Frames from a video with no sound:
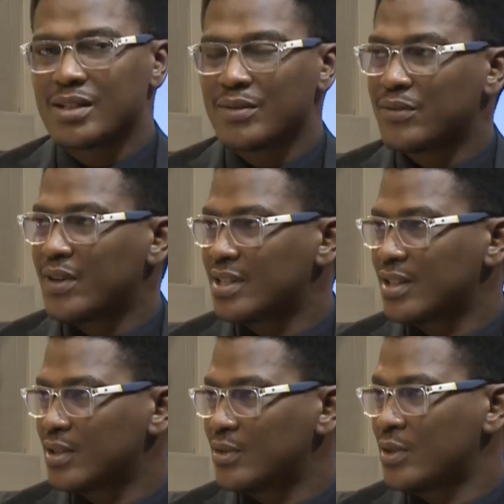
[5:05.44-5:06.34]
live in
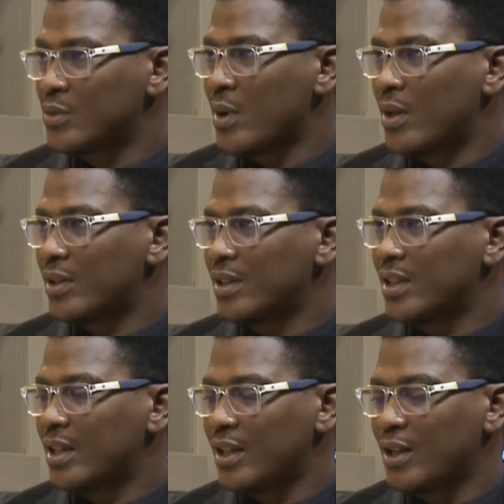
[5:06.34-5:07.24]
Festac as, as well. Yeah.
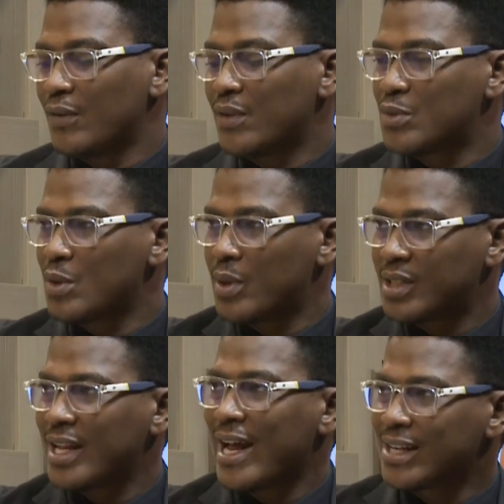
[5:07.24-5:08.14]
And I love them so
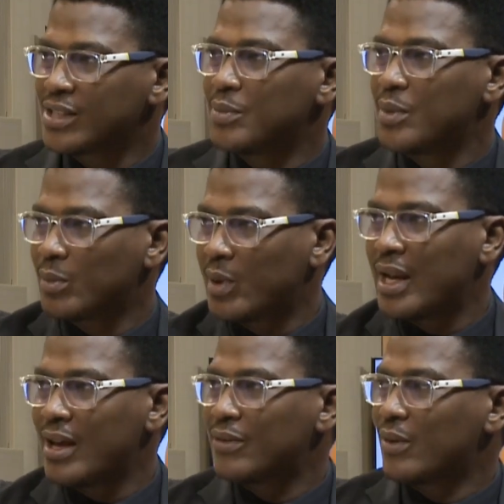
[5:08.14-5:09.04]
much that I actually built my
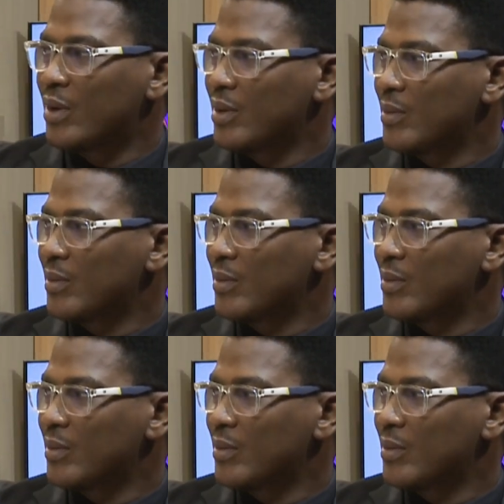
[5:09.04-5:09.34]
life around